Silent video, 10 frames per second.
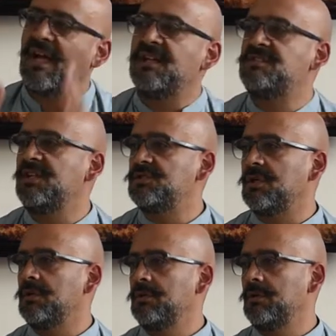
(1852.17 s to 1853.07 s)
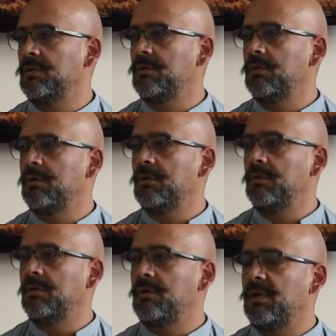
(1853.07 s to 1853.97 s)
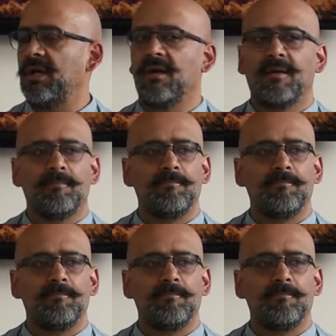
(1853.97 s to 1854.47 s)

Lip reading: head teacher. Yeah?